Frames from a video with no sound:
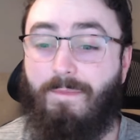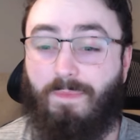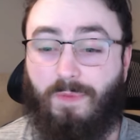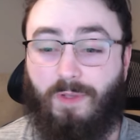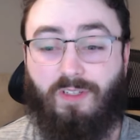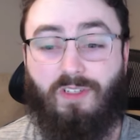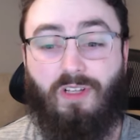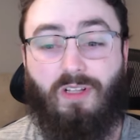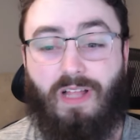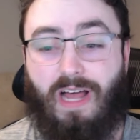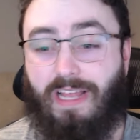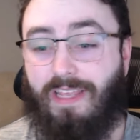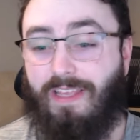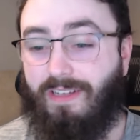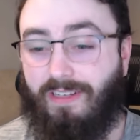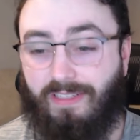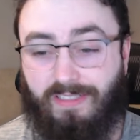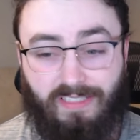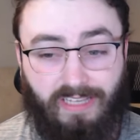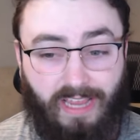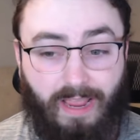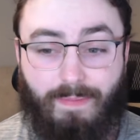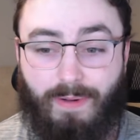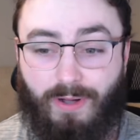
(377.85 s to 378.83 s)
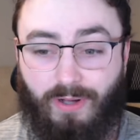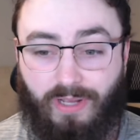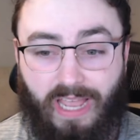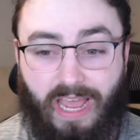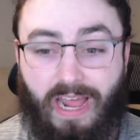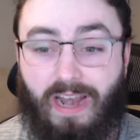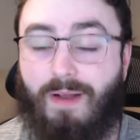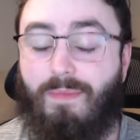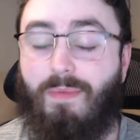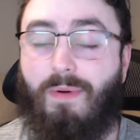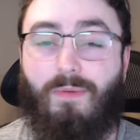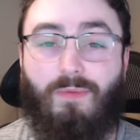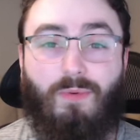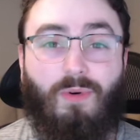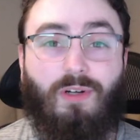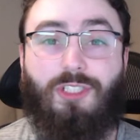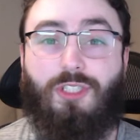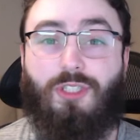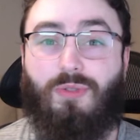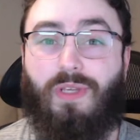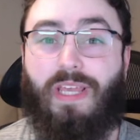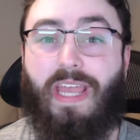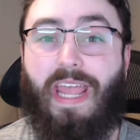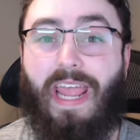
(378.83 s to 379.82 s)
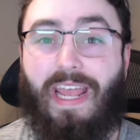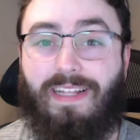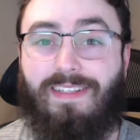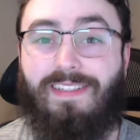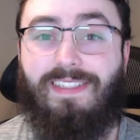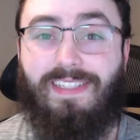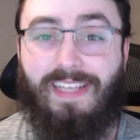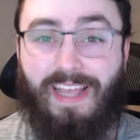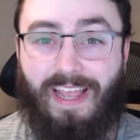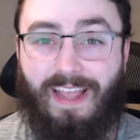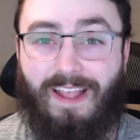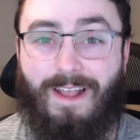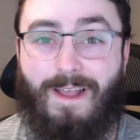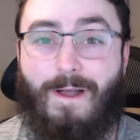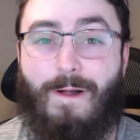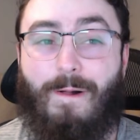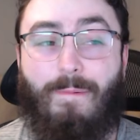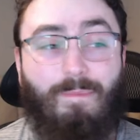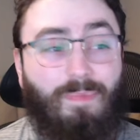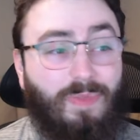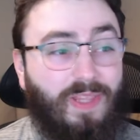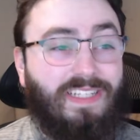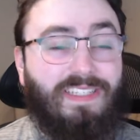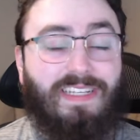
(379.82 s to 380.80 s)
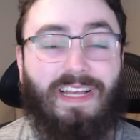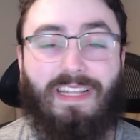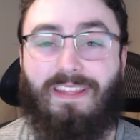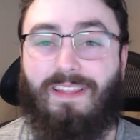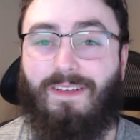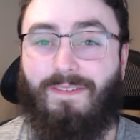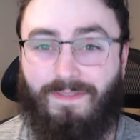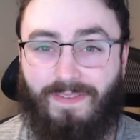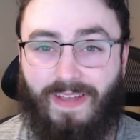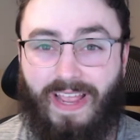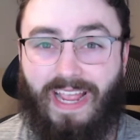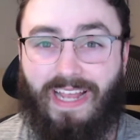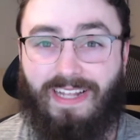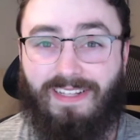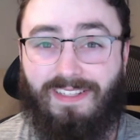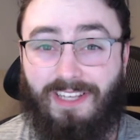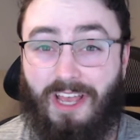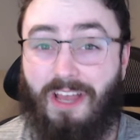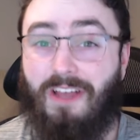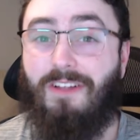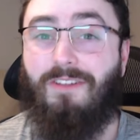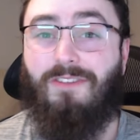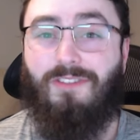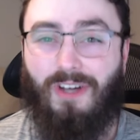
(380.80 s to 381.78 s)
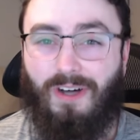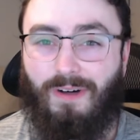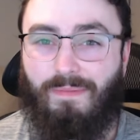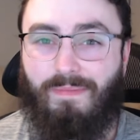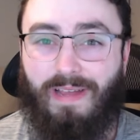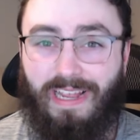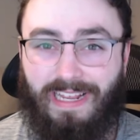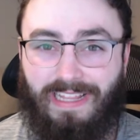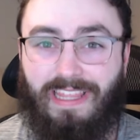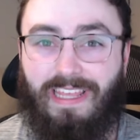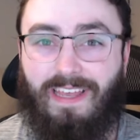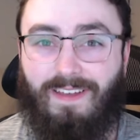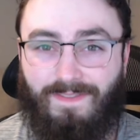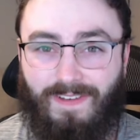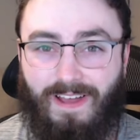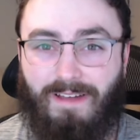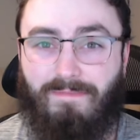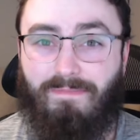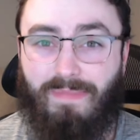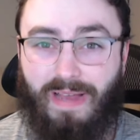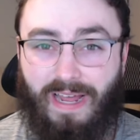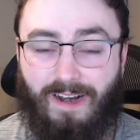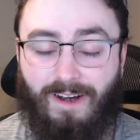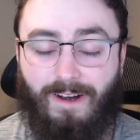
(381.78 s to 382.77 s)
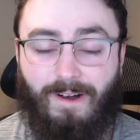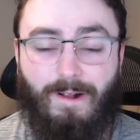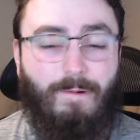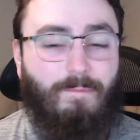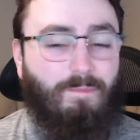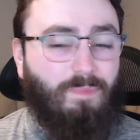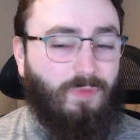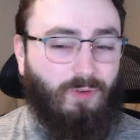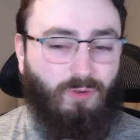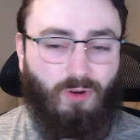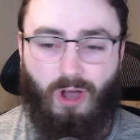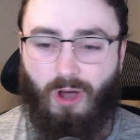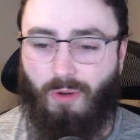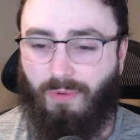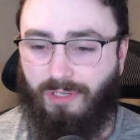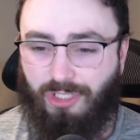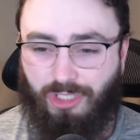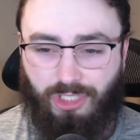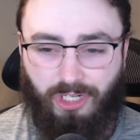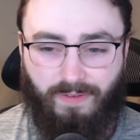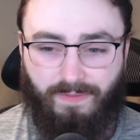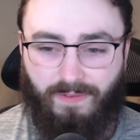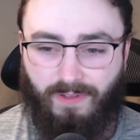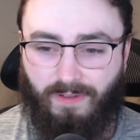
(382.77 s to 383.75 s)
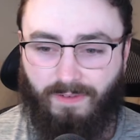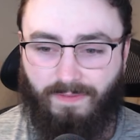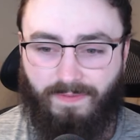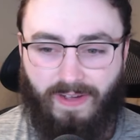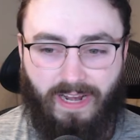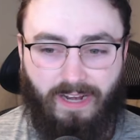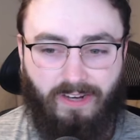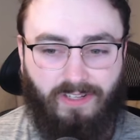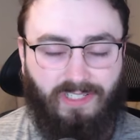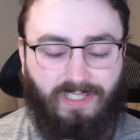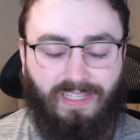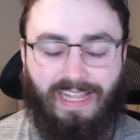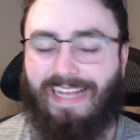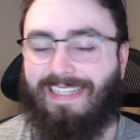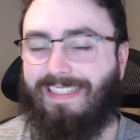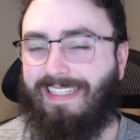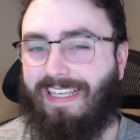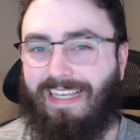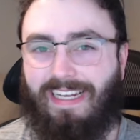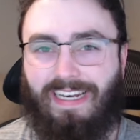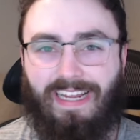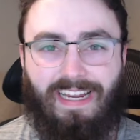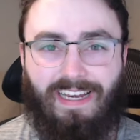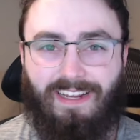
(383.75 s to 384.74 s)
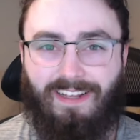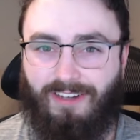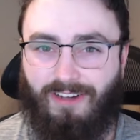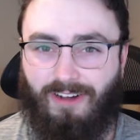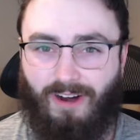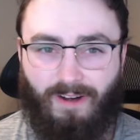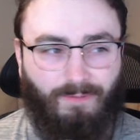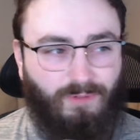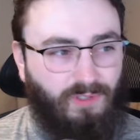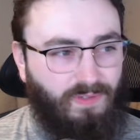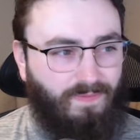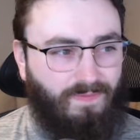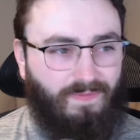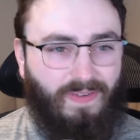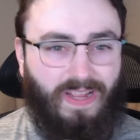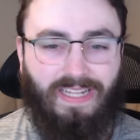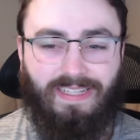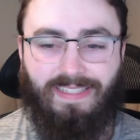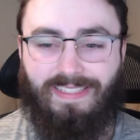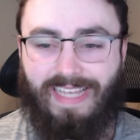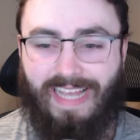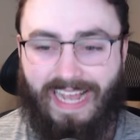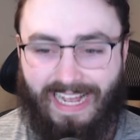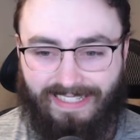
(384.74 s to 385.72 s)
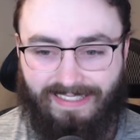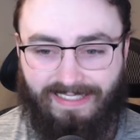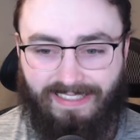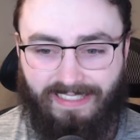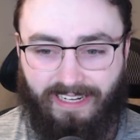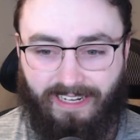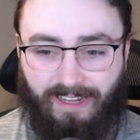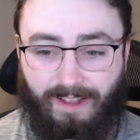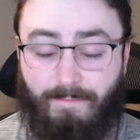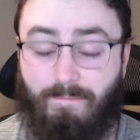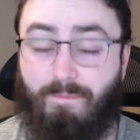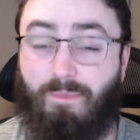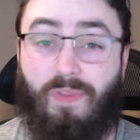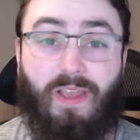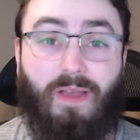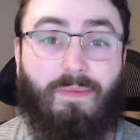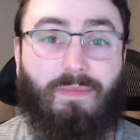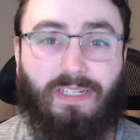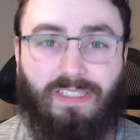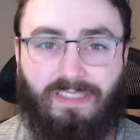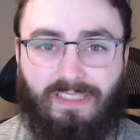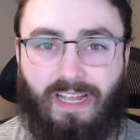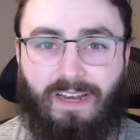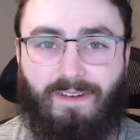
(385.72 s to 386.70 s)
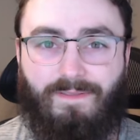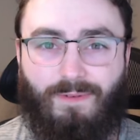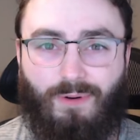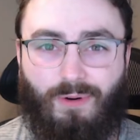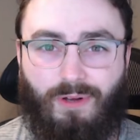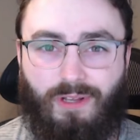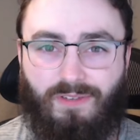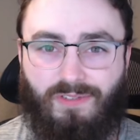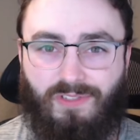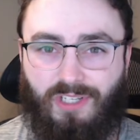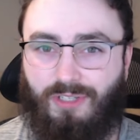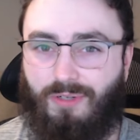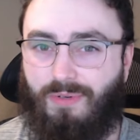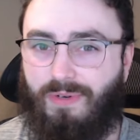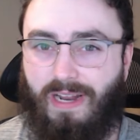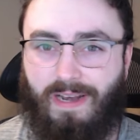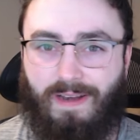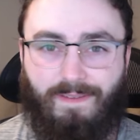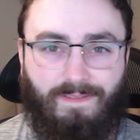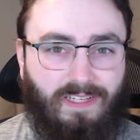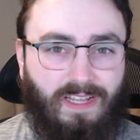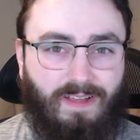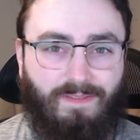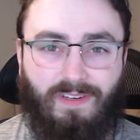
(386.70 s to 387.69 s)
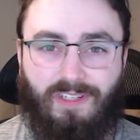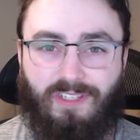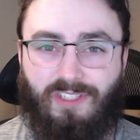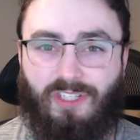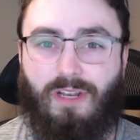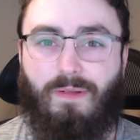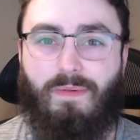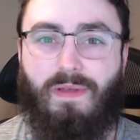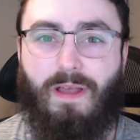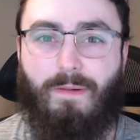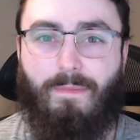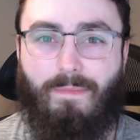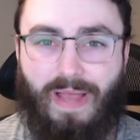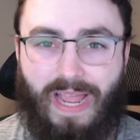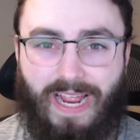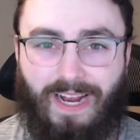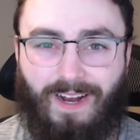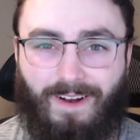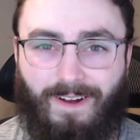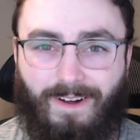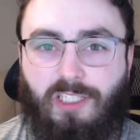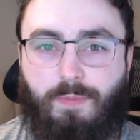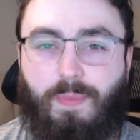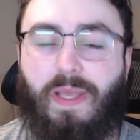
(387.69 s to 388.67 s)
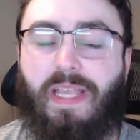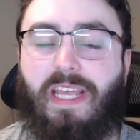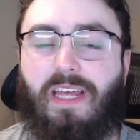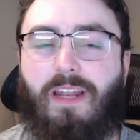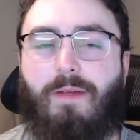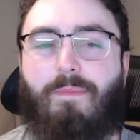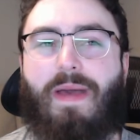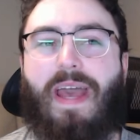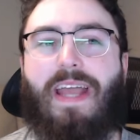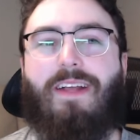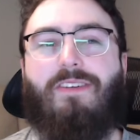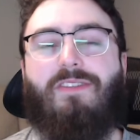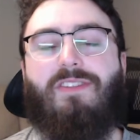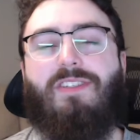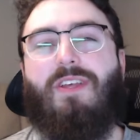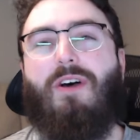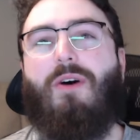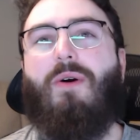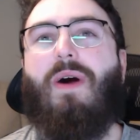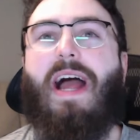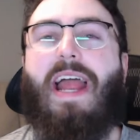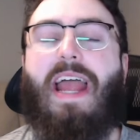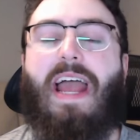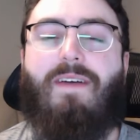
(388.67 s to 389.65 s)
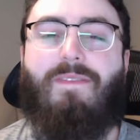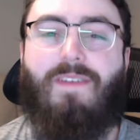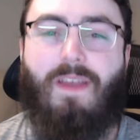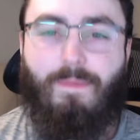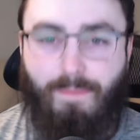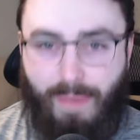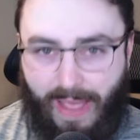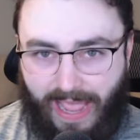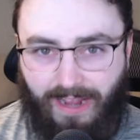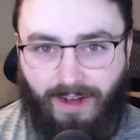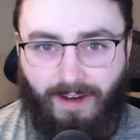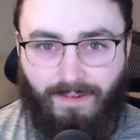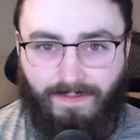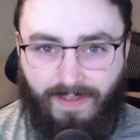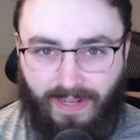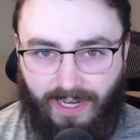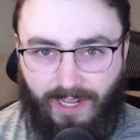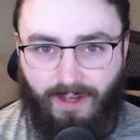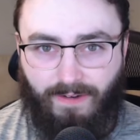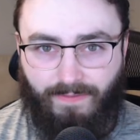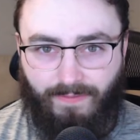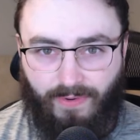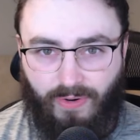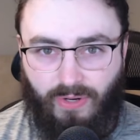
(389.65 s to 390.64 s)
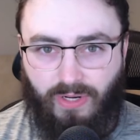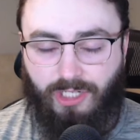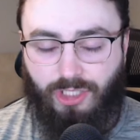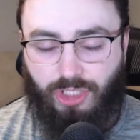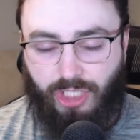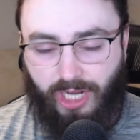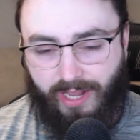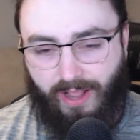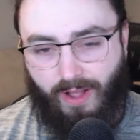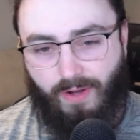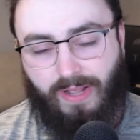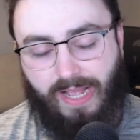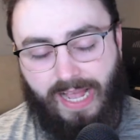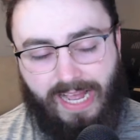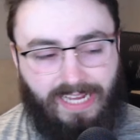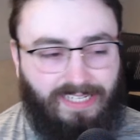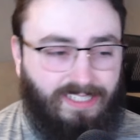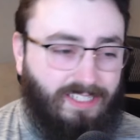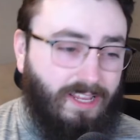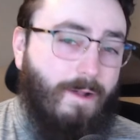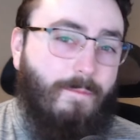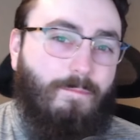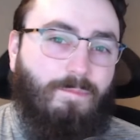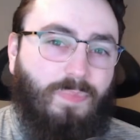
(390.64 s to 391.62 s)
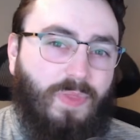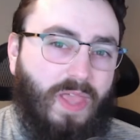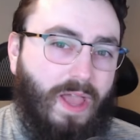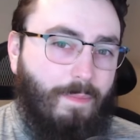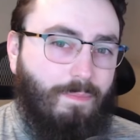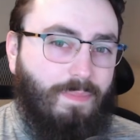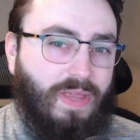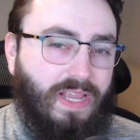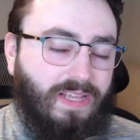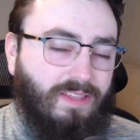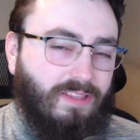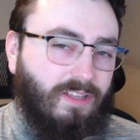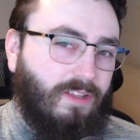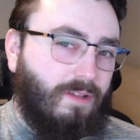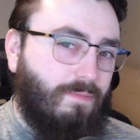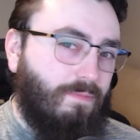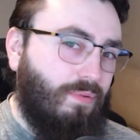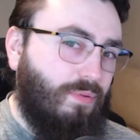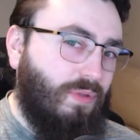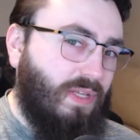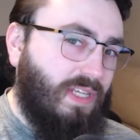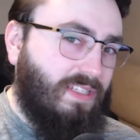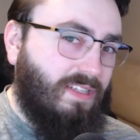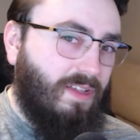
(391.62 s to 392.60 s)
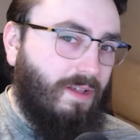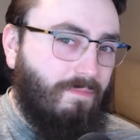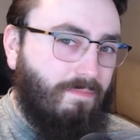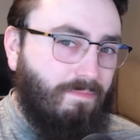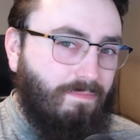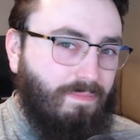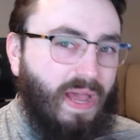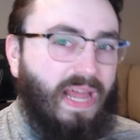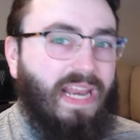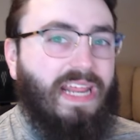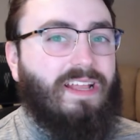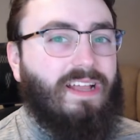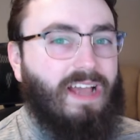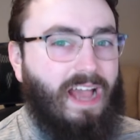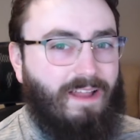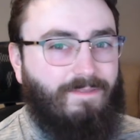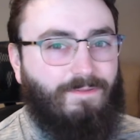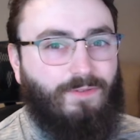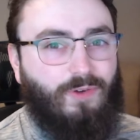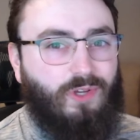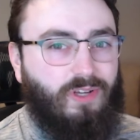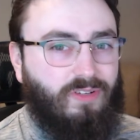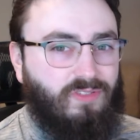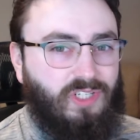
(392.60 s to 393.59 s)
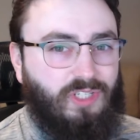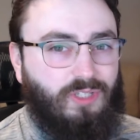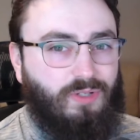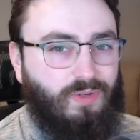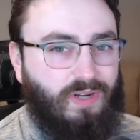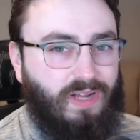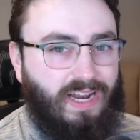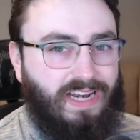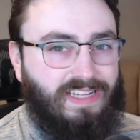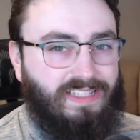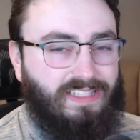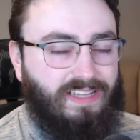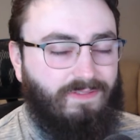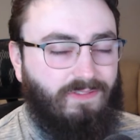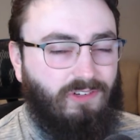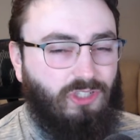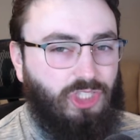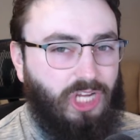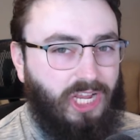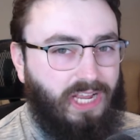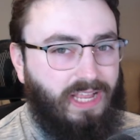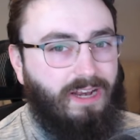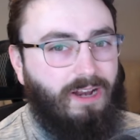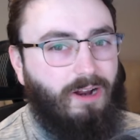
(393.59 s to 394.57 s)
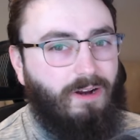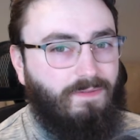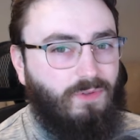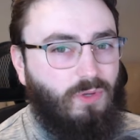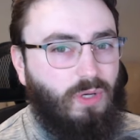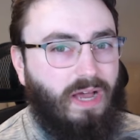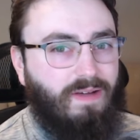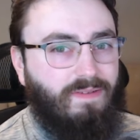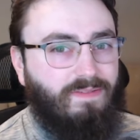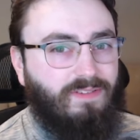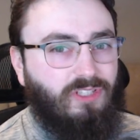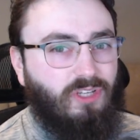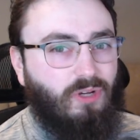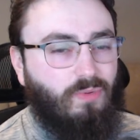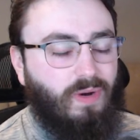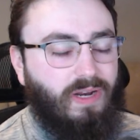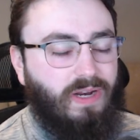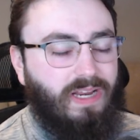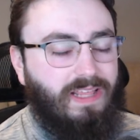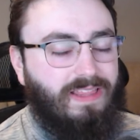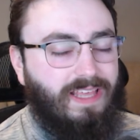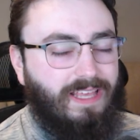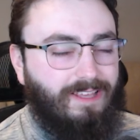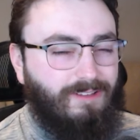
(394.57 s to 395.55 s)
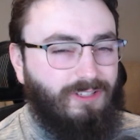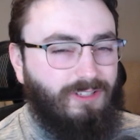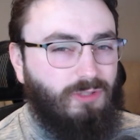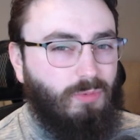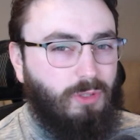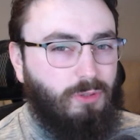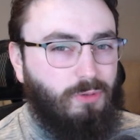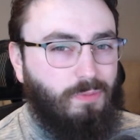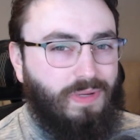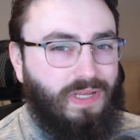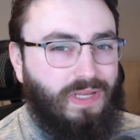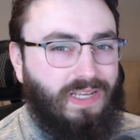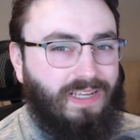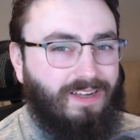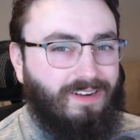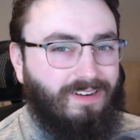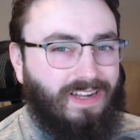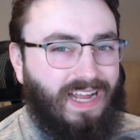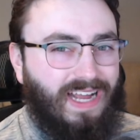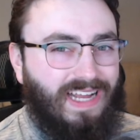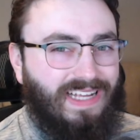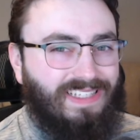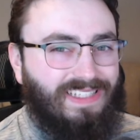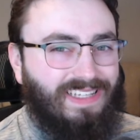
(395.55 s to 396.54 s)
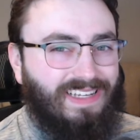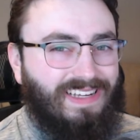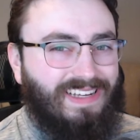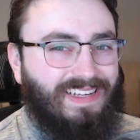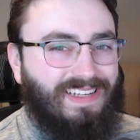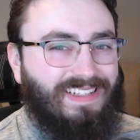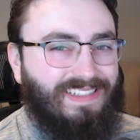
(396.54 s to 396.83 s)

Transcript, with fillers: There's a lot you can say about Canada, but what you can't say is that the fans don't make the event better. They're always cheering for their fighters. The last Canadian card was fantastic. I'm excited for it. U F C two ninety-seven is going to be a banger. Speaking of bangers, though, I have a banger video for you to check out, guys. That being the complete betting guide for U F C two ninety-seven. Check it out if you haven't already. Thank you so much for being here, guys.